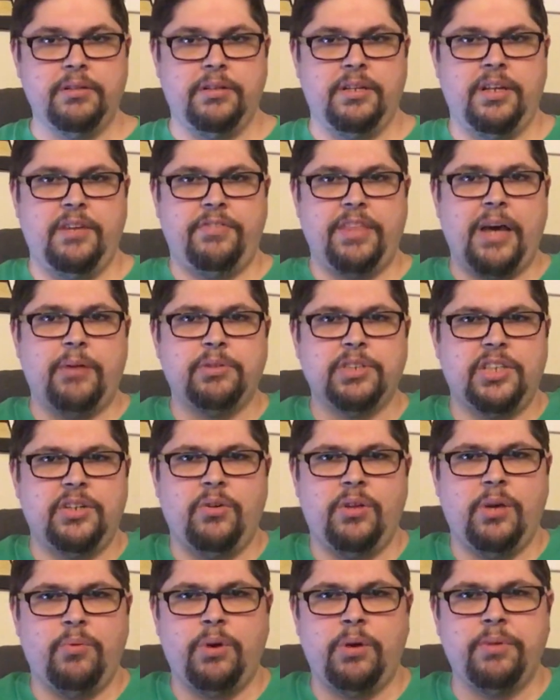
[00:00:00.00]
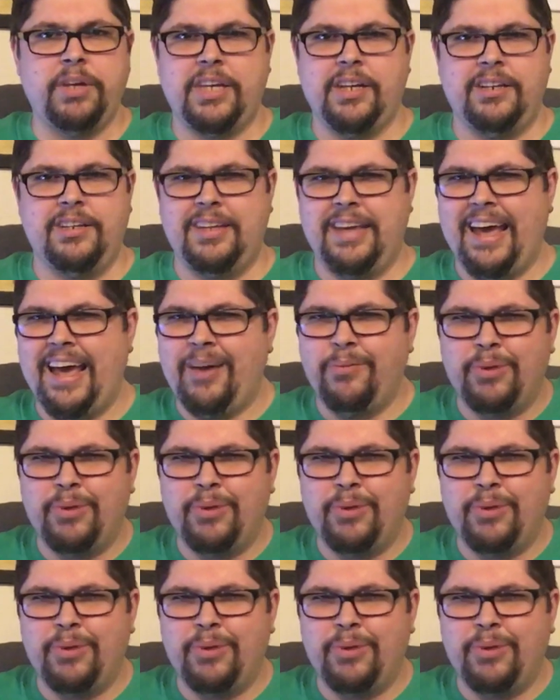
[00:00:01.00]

if that was the only one we could get,